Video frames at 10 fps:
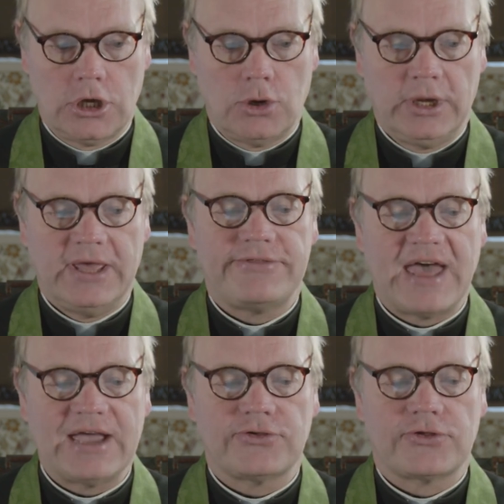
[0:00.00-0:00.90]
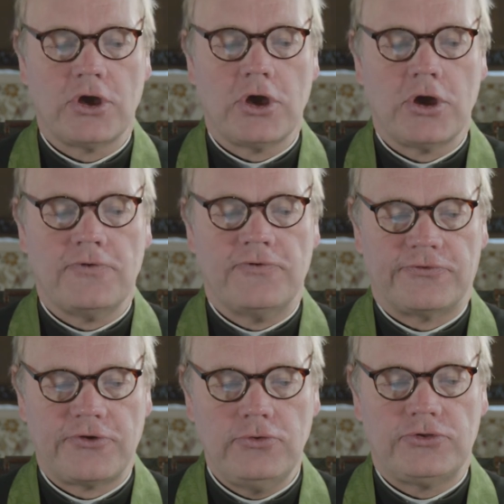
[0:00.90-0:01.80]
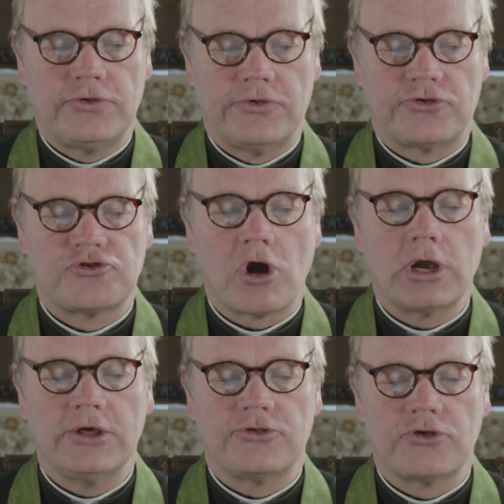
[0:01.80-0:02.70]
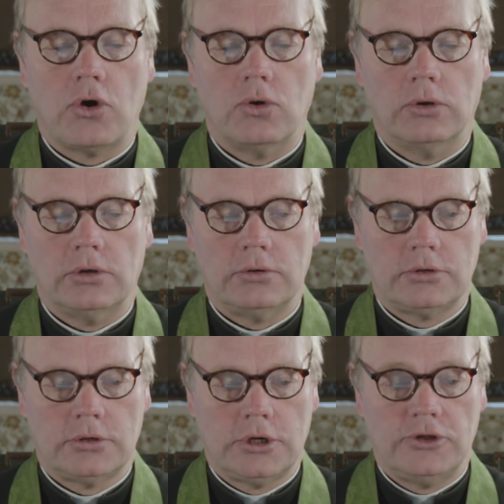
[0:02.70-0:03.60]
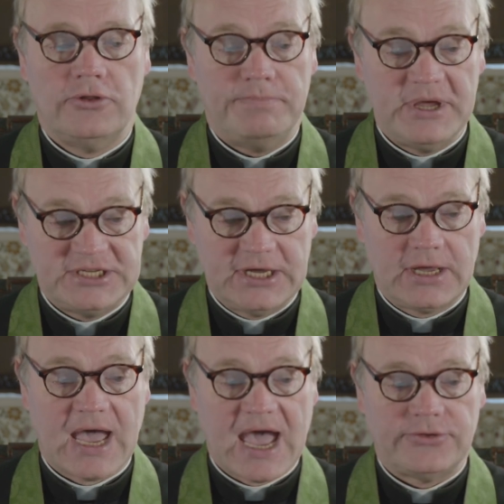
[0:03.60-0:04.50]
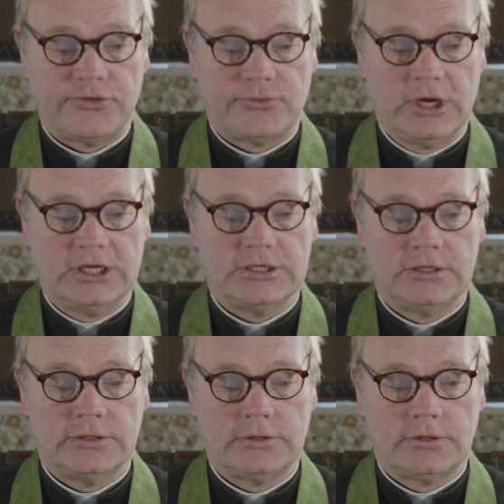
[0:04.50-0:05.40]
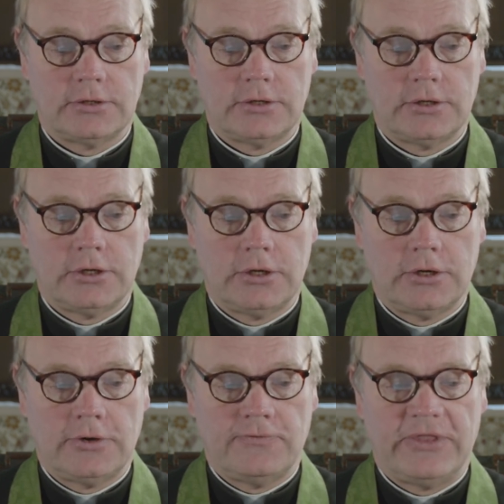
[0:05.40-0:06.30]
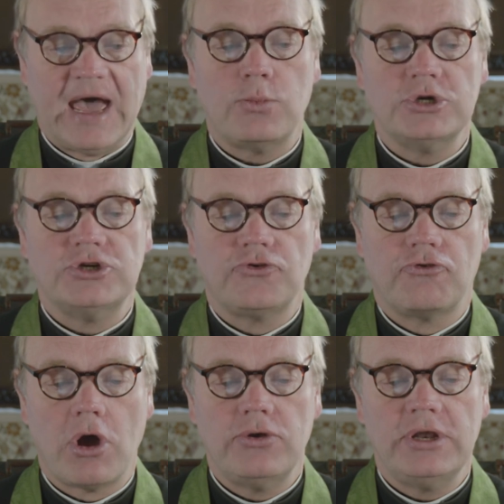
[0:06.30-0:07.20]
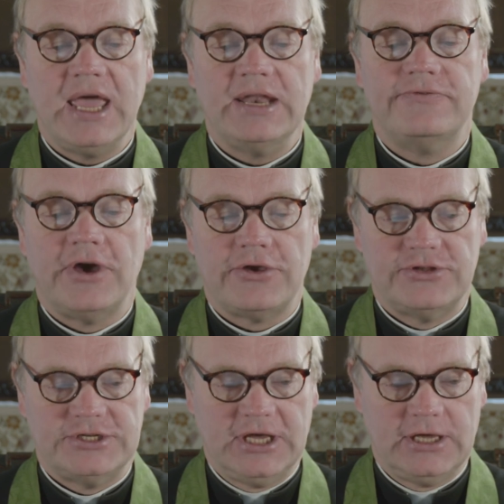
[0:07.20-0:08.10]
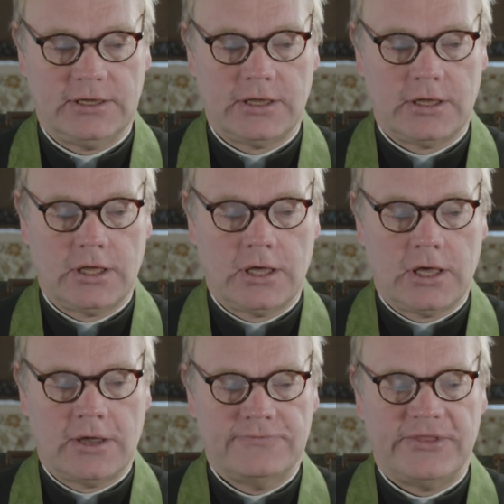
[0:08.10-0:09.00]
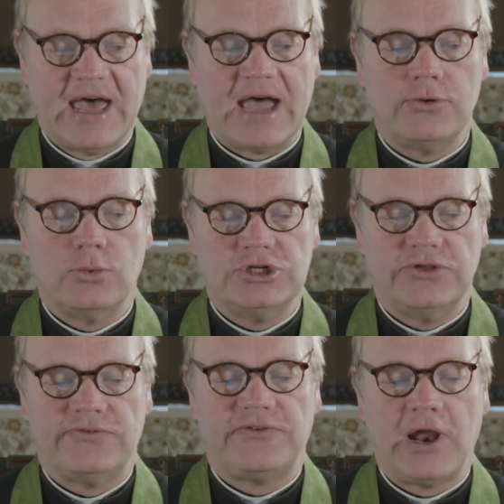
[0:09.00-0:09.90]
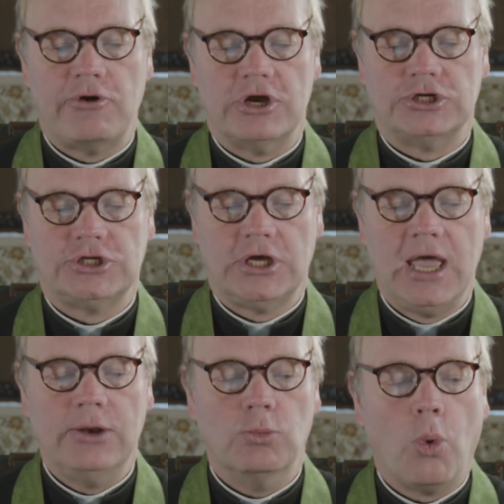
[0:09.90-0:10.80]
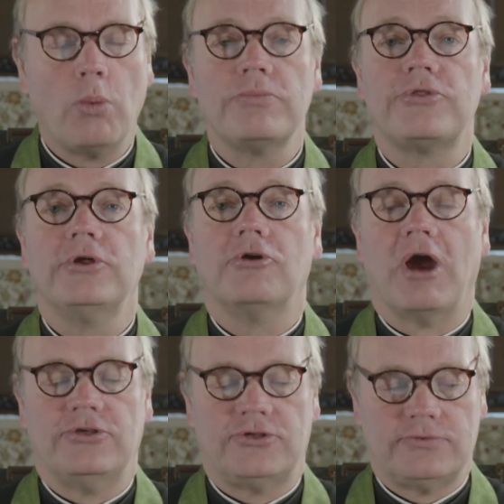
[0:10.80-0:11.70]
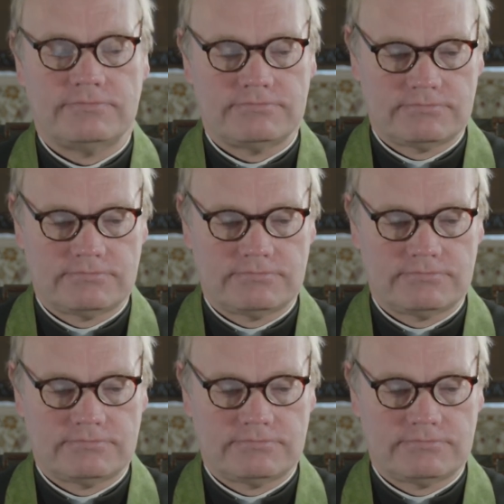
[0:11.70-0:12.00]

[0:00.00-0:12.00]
We give thanks for the fruits of the struggling soul, the bitter and the sweet for that which has grown in adversity, and for that which has flourished in warmth and grace,